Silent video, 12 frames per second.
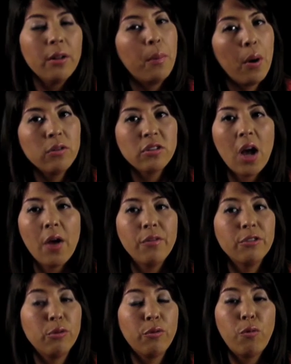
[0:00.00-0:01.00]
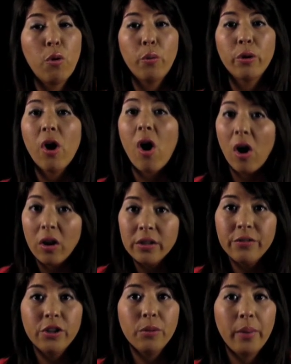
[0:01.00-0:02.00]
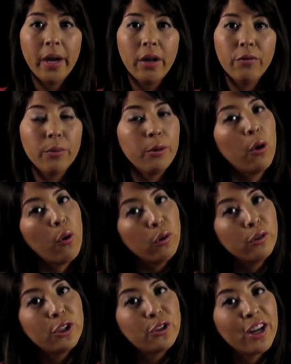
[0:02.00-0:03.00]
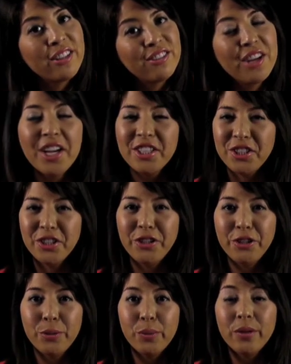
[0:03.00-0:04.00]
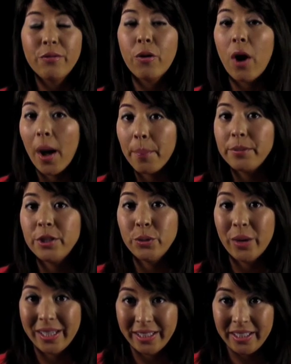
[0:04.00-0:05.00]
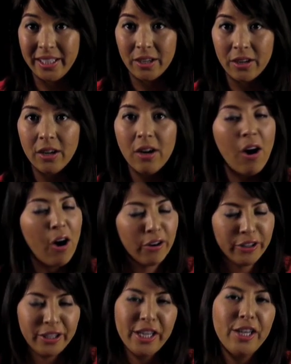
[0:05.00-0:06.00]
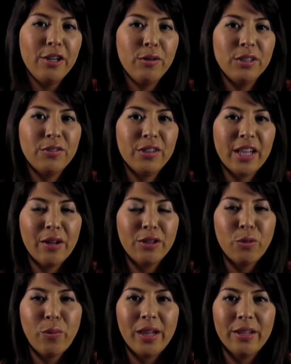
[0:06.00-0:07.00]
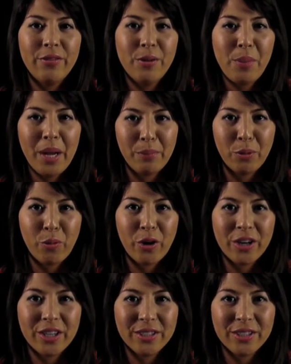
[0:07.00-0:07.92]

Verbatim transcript: post office will forward all of your mail from your old address to your new one for up to a year. All you need to do is fill out the relevant paperwork.